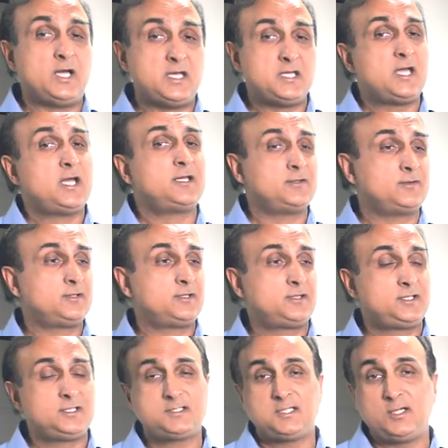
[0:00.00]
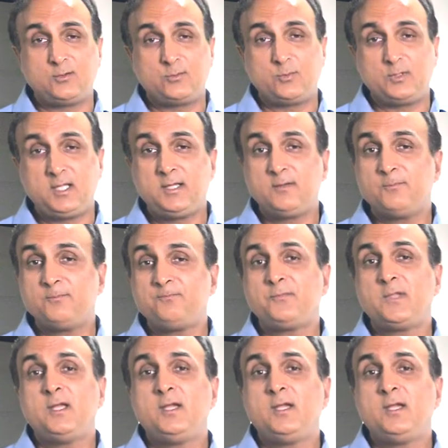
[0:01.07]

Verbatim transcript: I had a sit down with him